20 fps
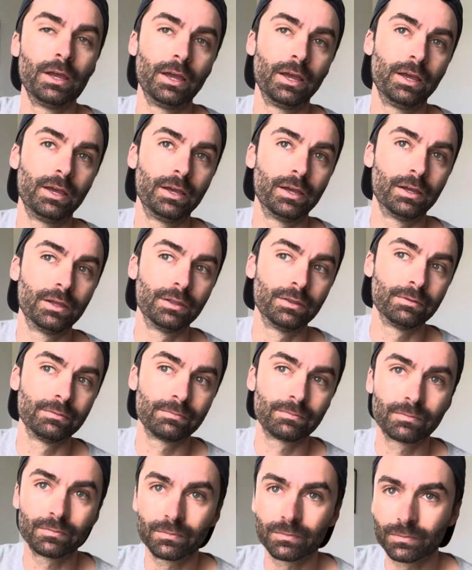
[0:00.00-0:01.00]
And
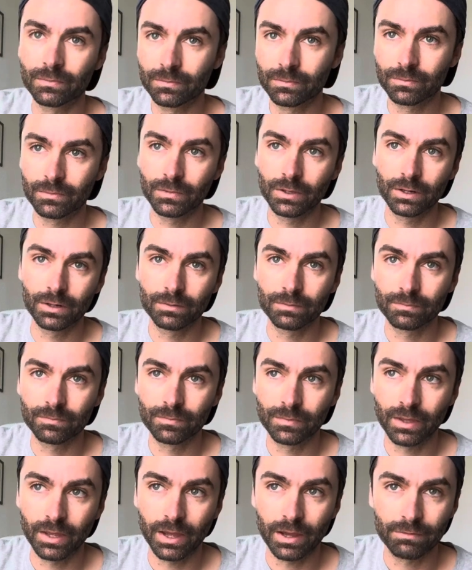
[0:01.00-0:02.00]

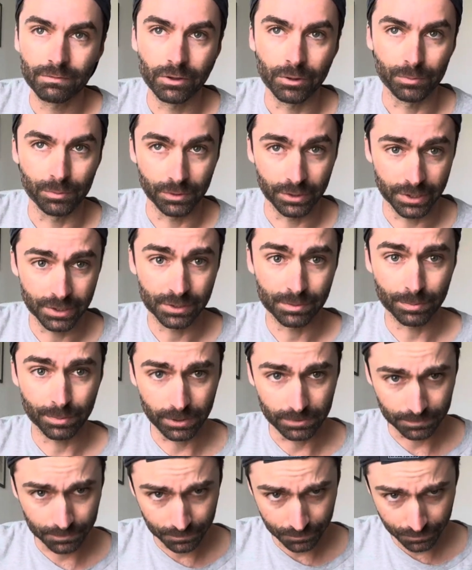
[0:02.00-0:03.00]
they have their place,
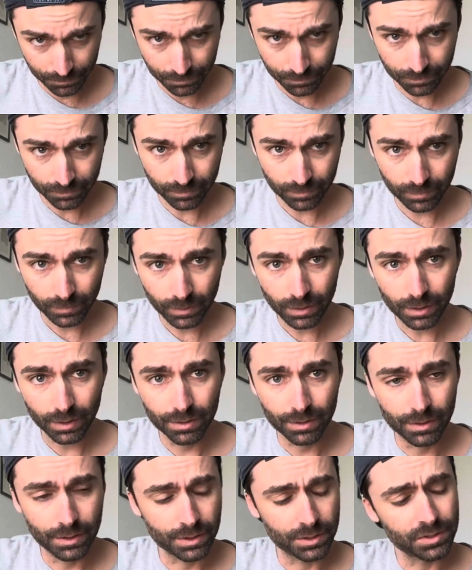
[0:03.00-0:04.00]
but
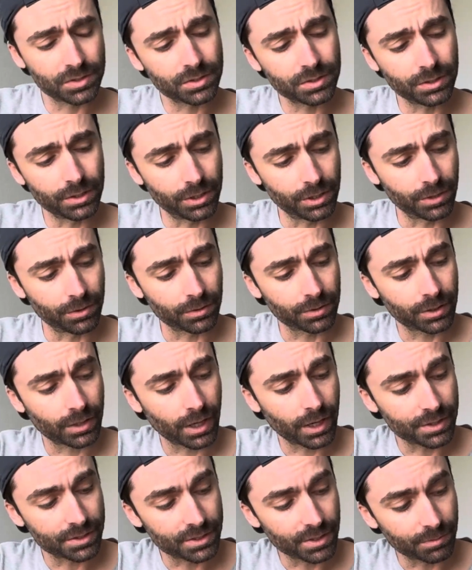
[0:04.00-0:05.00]
this,
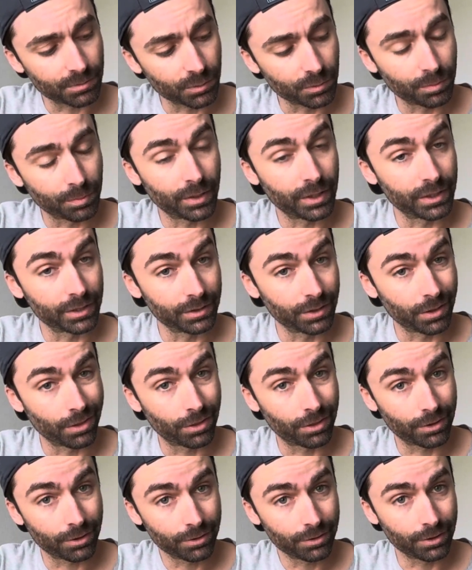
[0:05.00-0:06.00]
concept of playing the
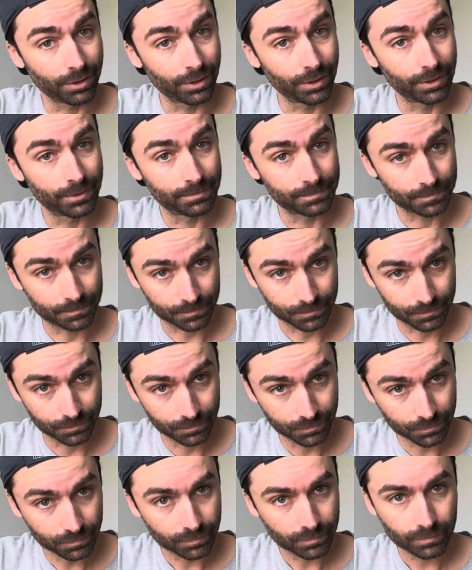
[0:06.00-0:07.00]
third
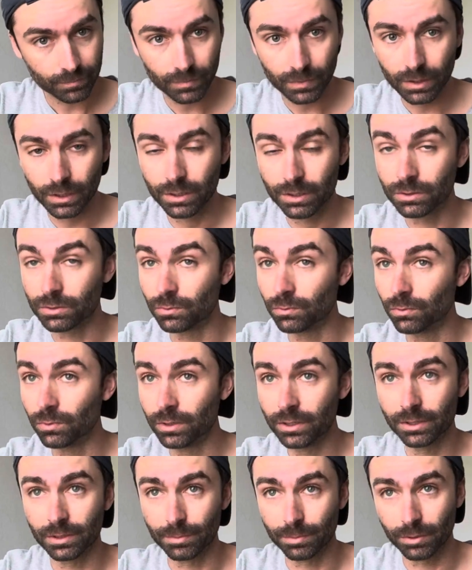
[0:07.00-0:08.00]
is
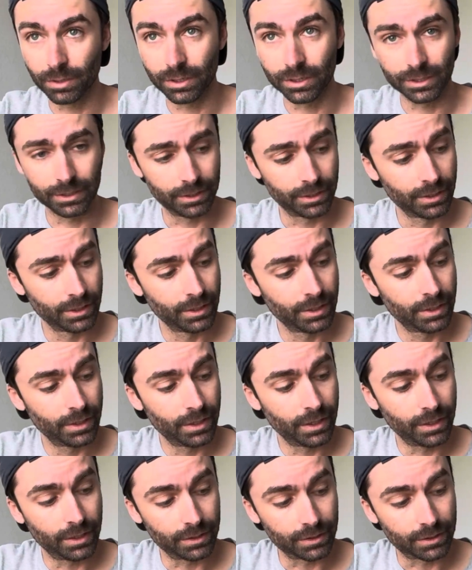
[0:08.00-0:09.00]
really pretty
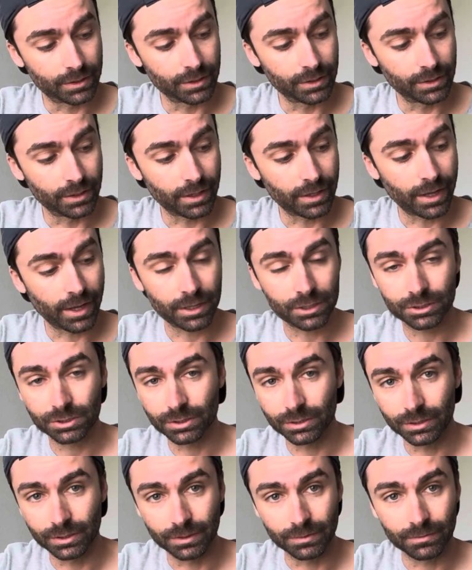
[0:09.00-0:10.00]
and can
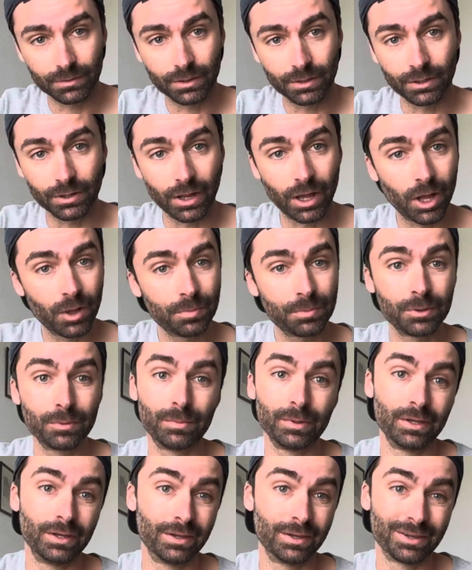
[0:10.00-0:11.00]
actually, help you
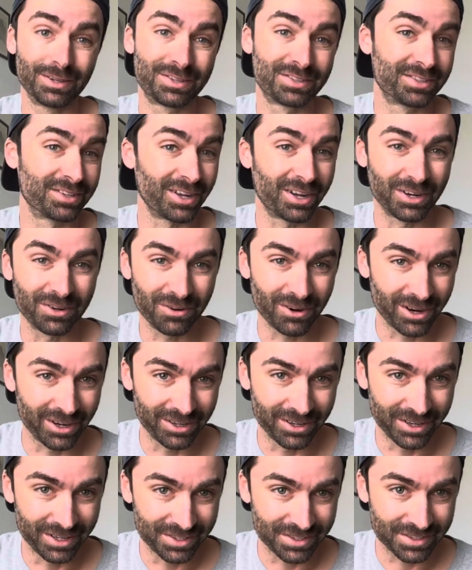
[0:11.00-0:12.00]
be a
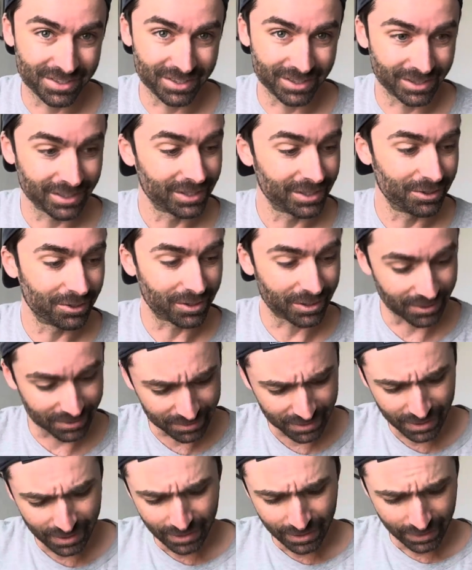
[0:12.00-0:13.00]
songwriter instantly. You can
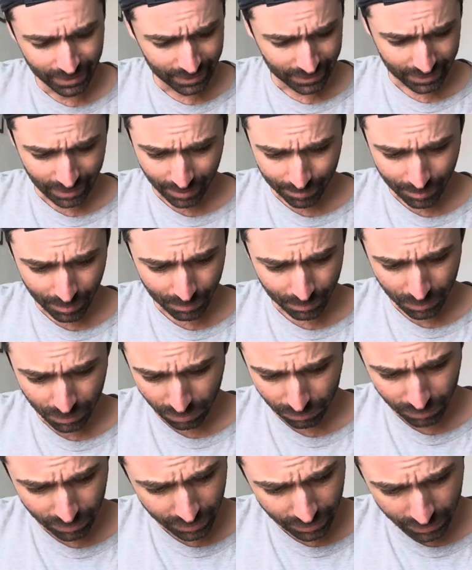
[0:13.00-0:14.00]
come up
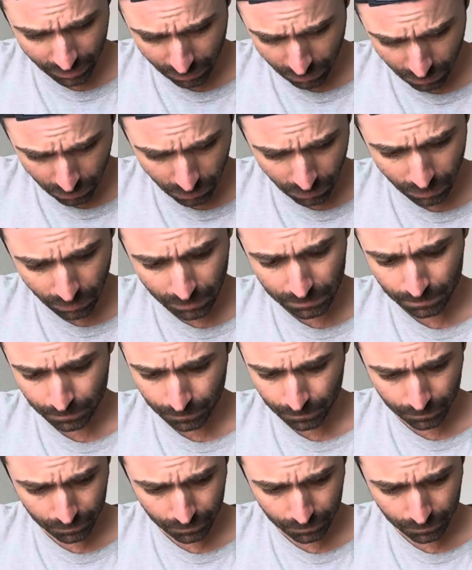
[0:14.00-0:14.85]
with really cool